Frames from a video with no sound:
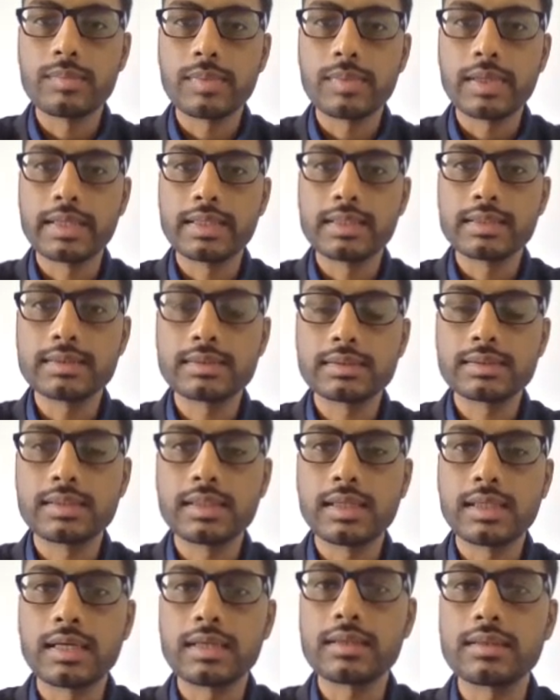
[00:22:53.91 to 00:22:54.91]
minus
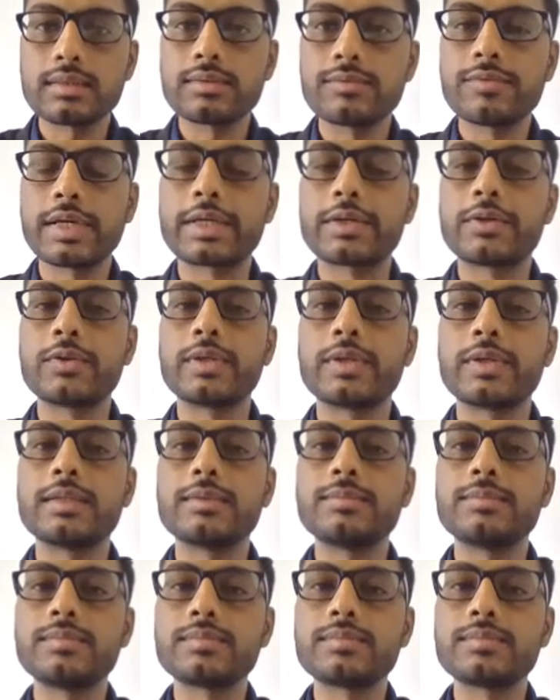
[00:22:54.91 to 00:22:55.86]
r factorial.